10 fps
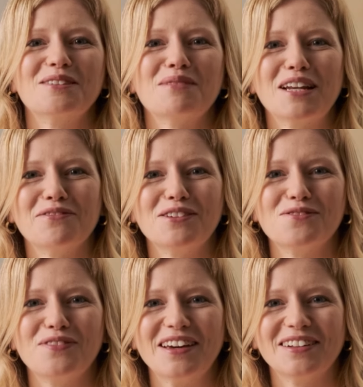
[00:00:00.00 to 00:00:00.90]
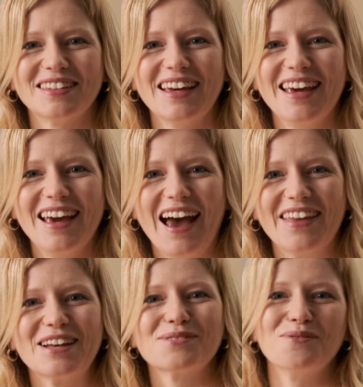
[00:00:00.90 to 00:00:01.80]
in the middle of his field.
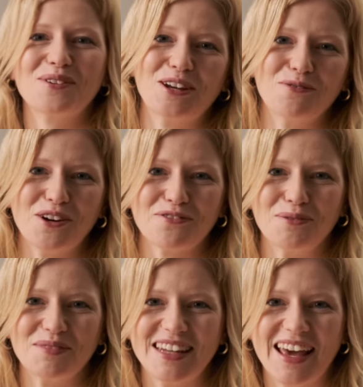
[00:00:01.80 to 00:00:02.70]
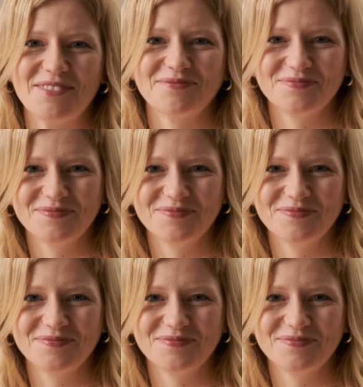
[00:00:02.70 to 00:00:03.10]
And that's what we're going to work from today.